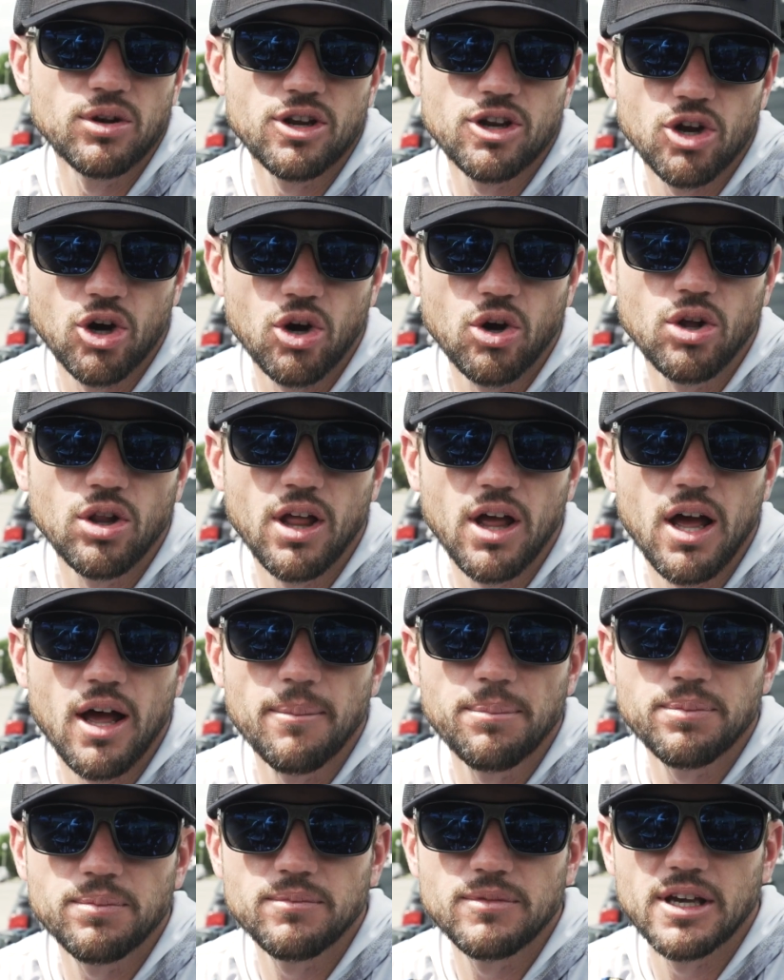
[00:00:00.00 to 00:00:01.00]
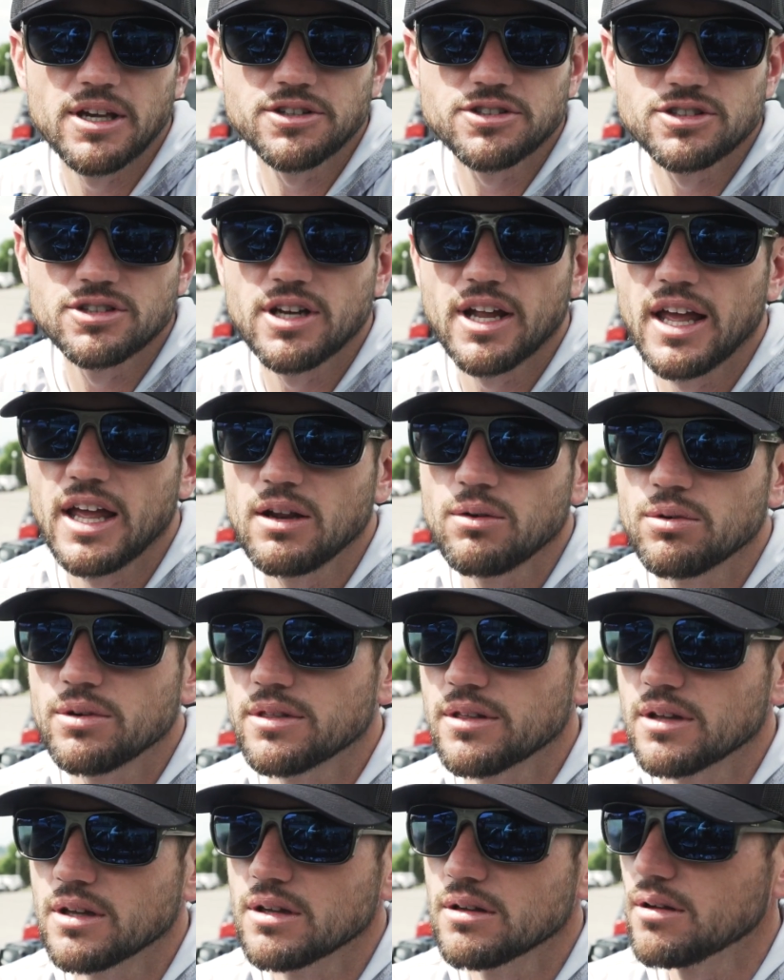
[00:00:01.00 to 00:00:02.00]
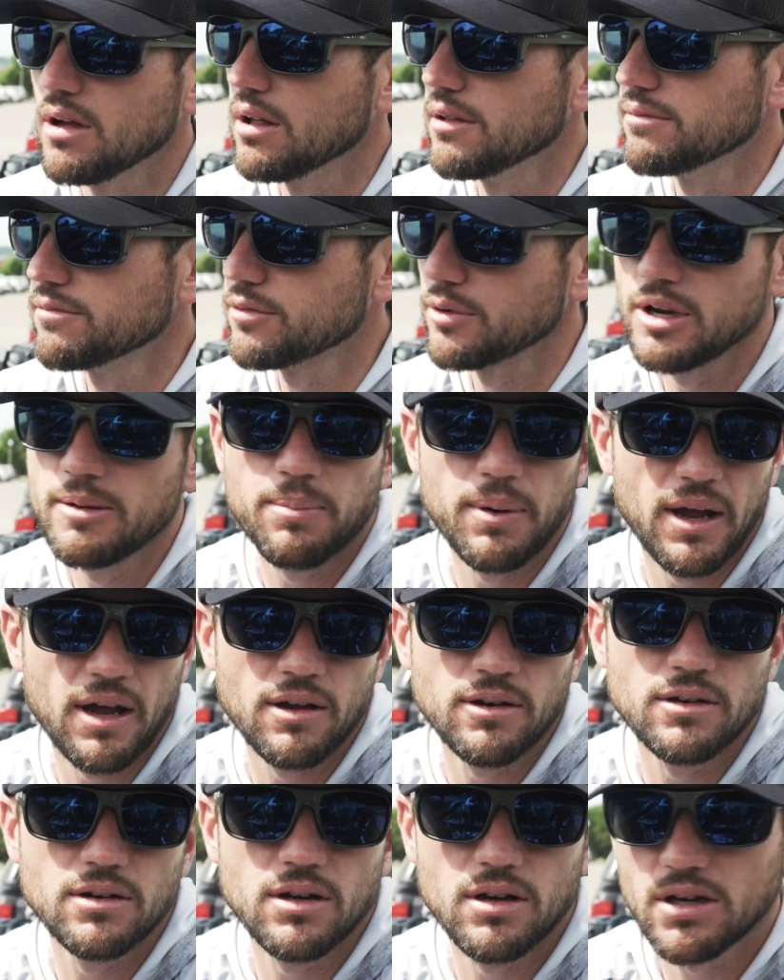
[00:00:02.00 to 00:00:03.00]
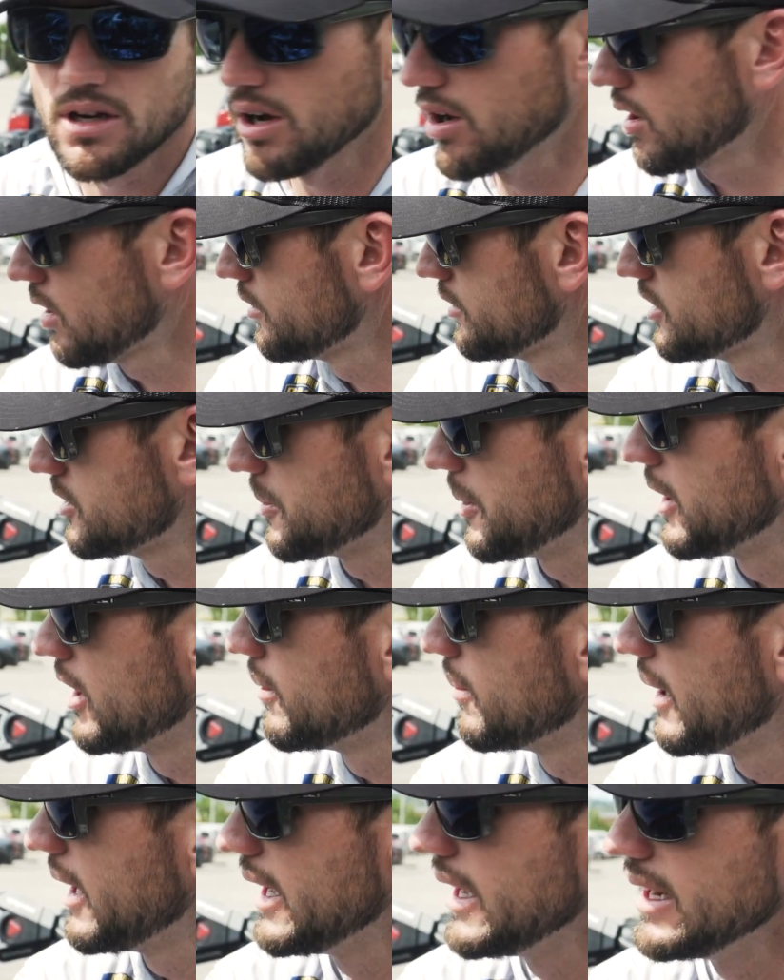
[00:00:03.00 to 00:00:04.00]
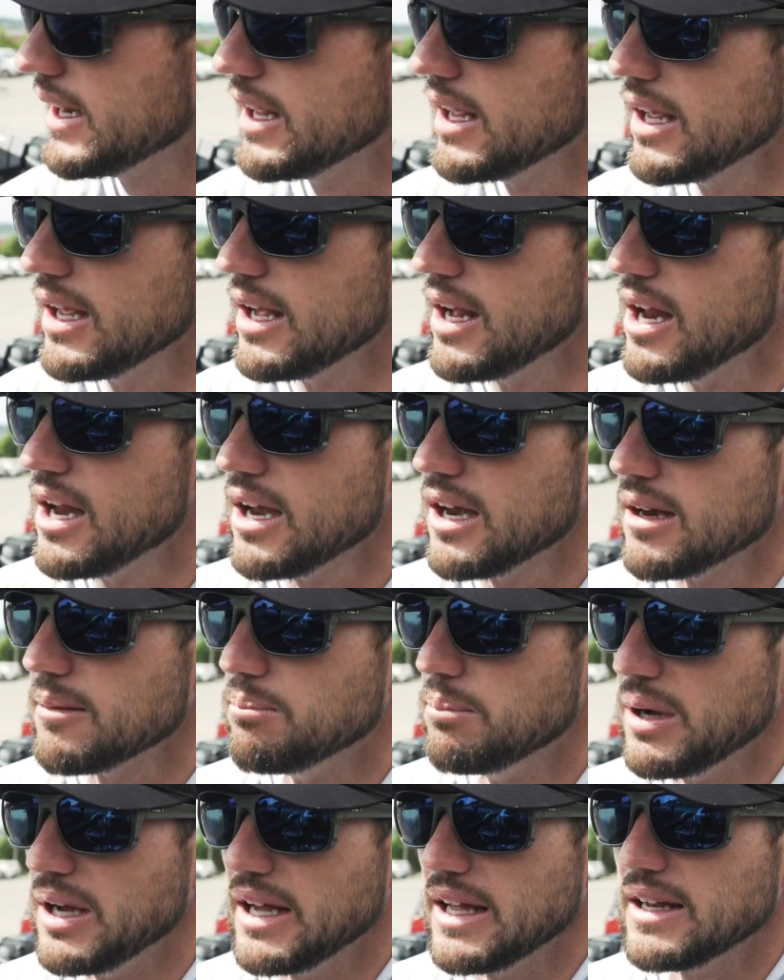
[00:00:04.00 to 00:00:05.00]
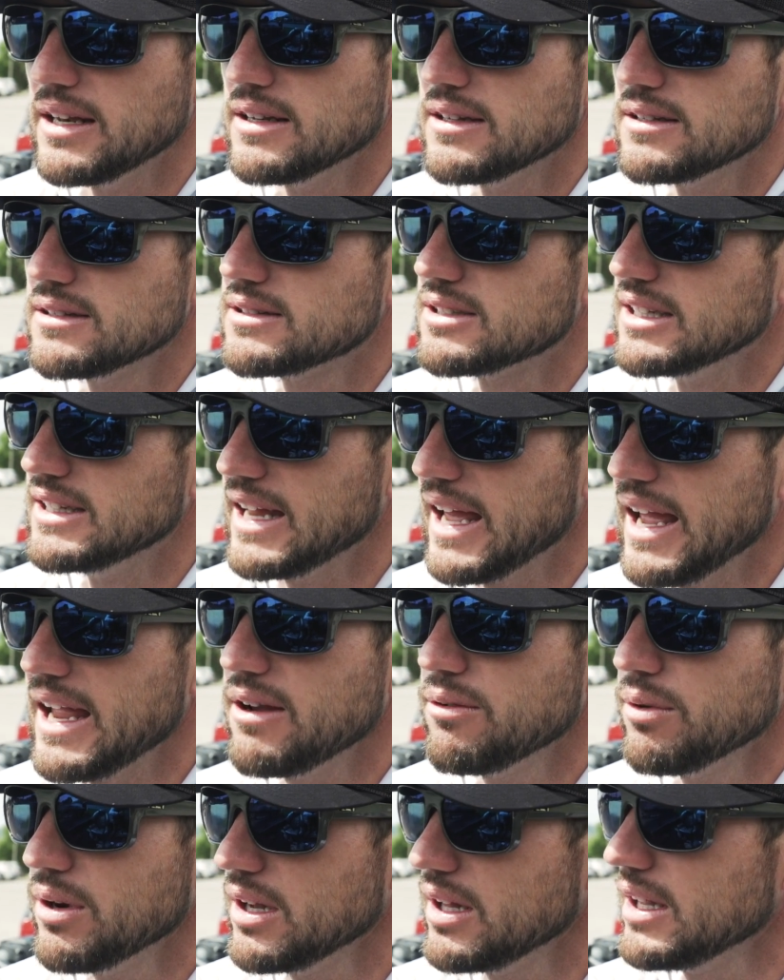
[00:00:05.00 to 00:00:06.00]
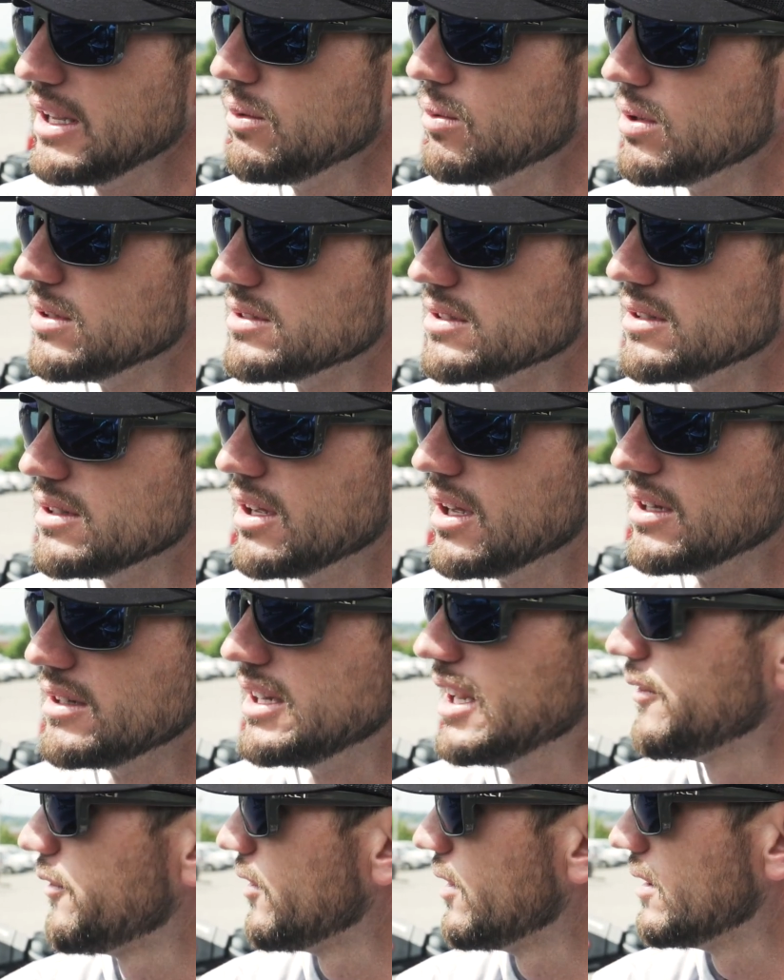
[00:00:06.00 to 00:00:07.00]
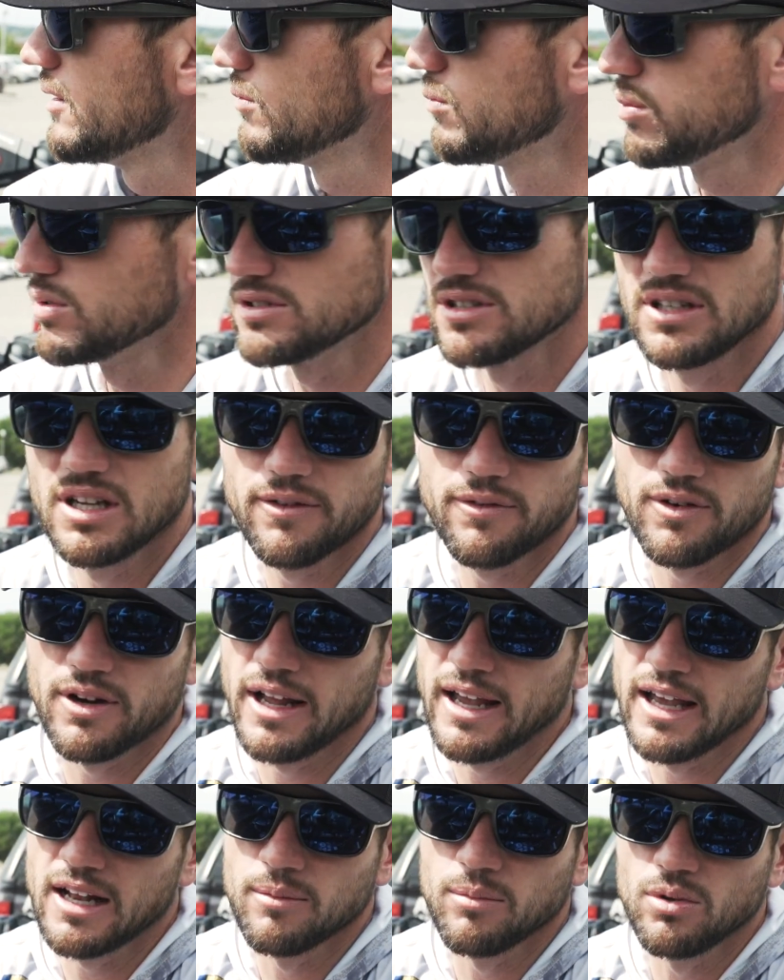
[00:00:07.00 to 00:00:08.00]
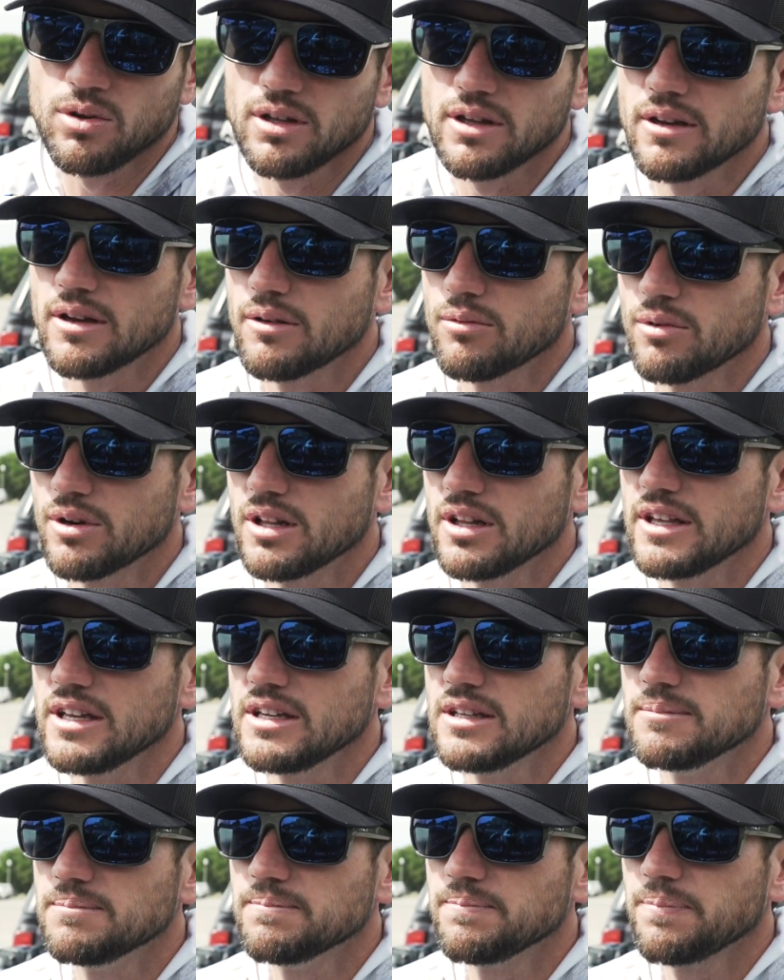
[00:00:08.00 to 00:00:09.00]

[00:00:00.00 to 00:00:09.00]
to cull up yesterday with a 3-pounder I caught on the spinnerbait. But today really was a different animal. It really,